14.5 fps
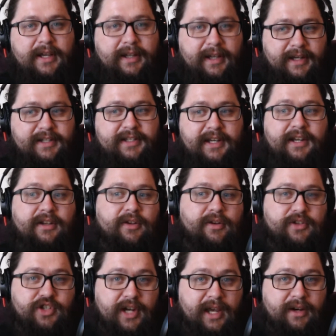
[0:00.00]
like a singular
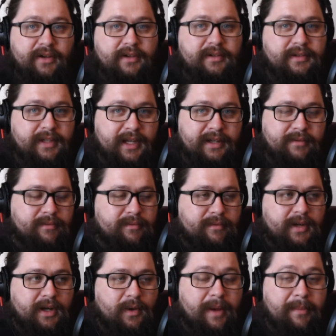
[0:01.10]
channel that
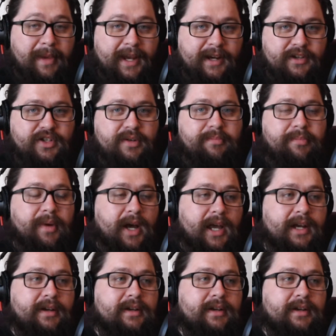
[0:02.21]
I managed, but